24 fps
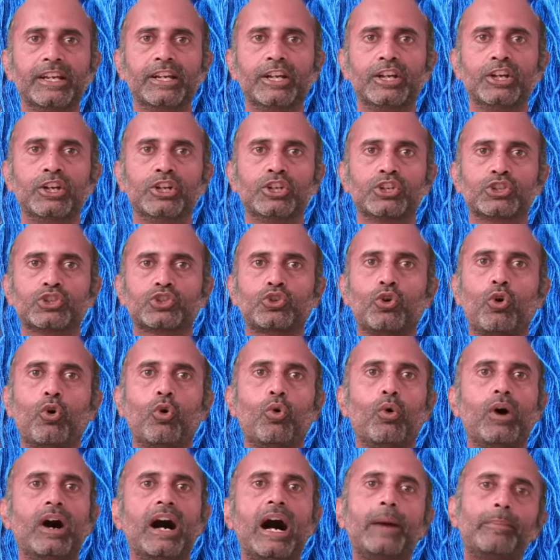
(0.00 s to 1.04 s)

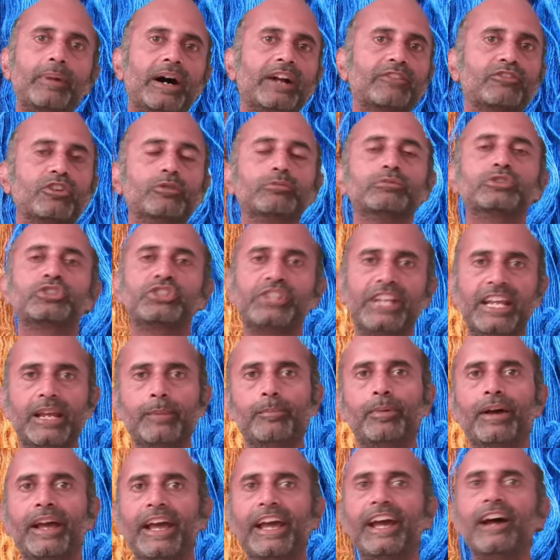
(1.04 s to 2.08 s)
So apart from sheep
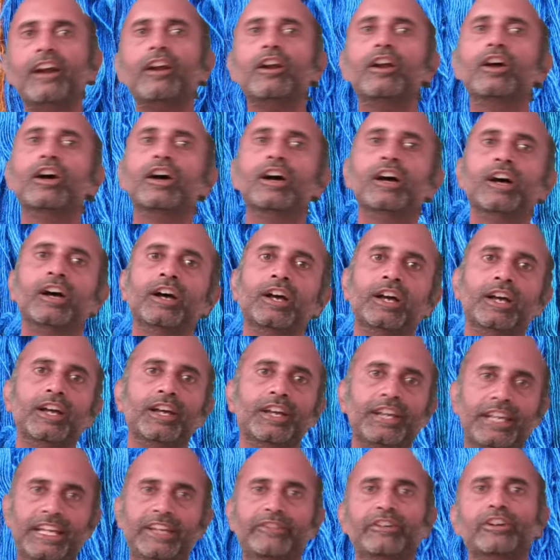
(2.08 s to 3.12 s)
hair,
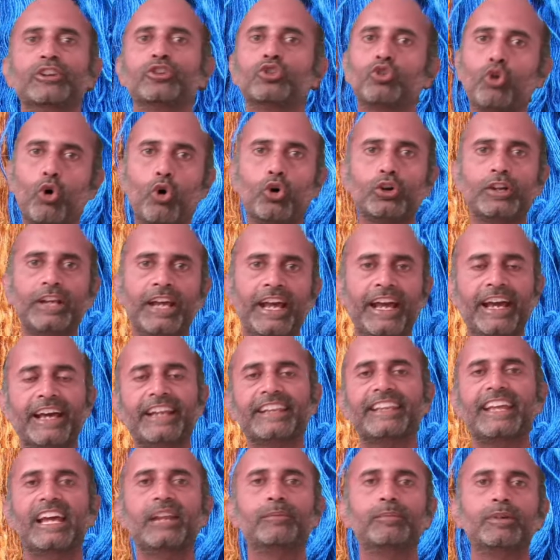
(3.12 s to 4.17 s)
even goat hair
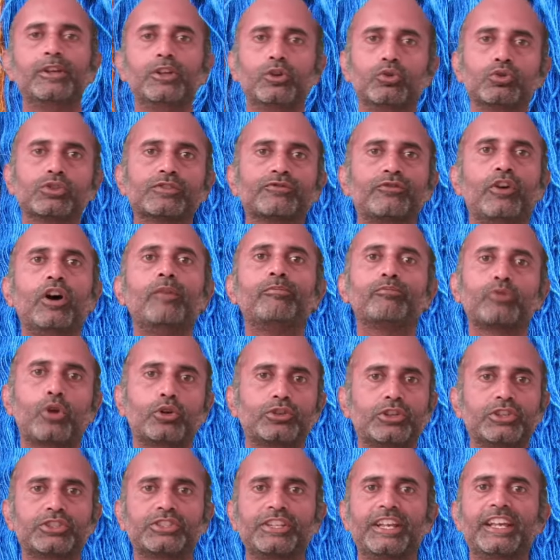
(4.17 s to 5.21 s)
can be used for
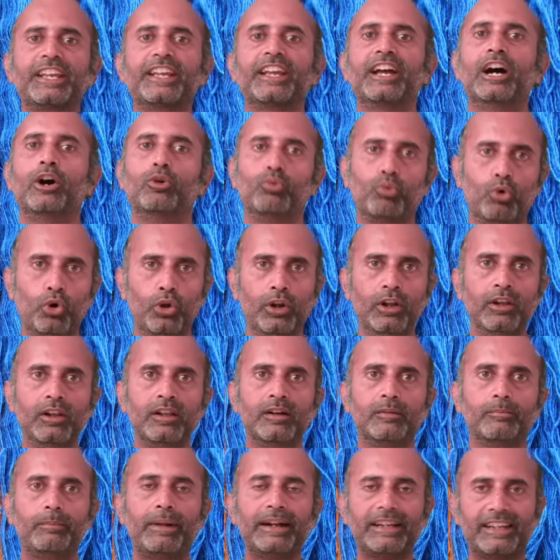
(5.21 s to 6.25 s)
processing
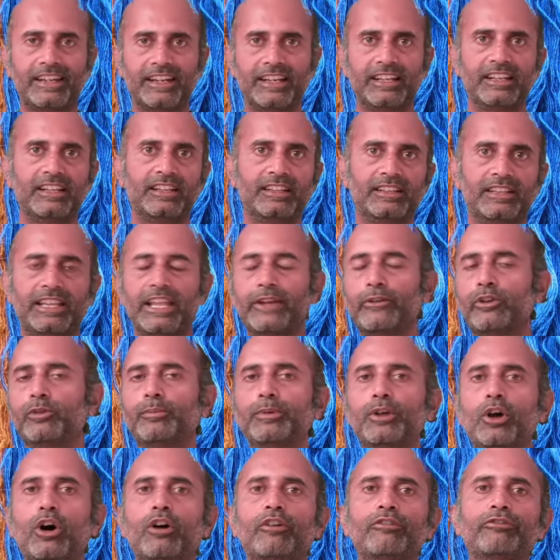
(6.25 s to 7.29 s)
wool, but they will
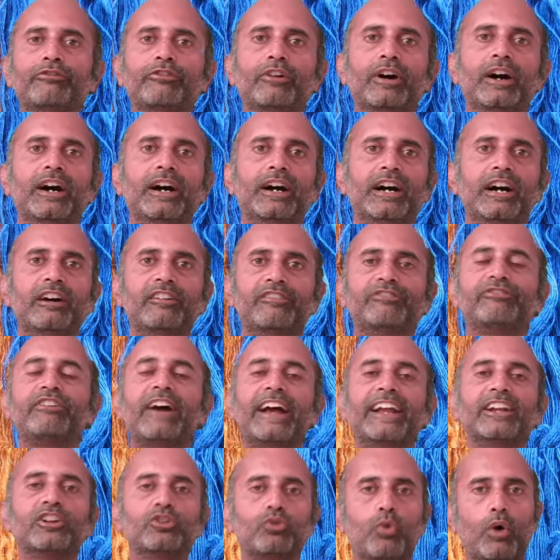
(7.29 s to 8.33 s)
be of a
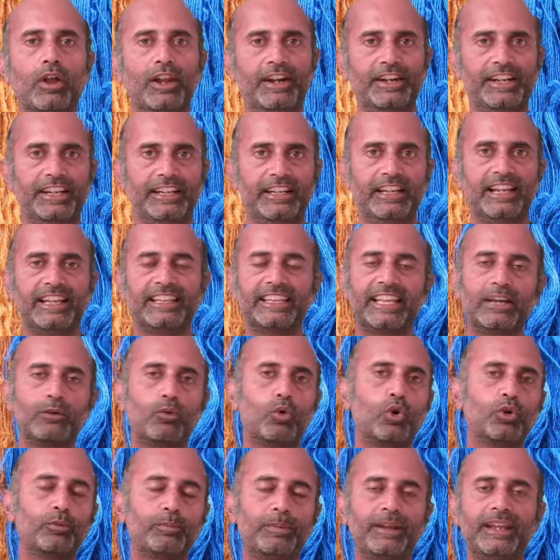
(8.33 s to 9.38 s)
fine quality, like they
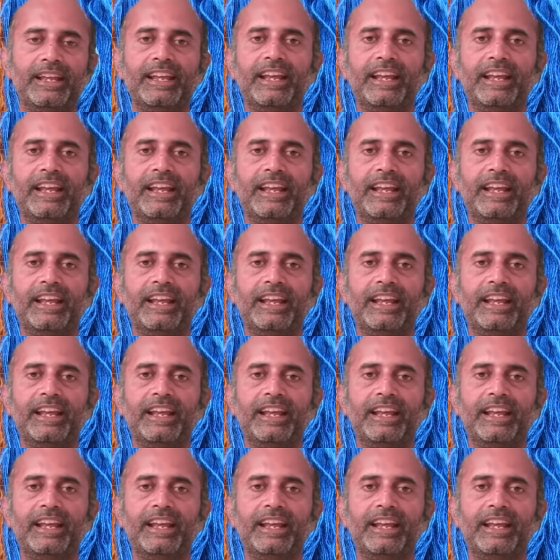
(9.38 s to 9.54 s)
won't be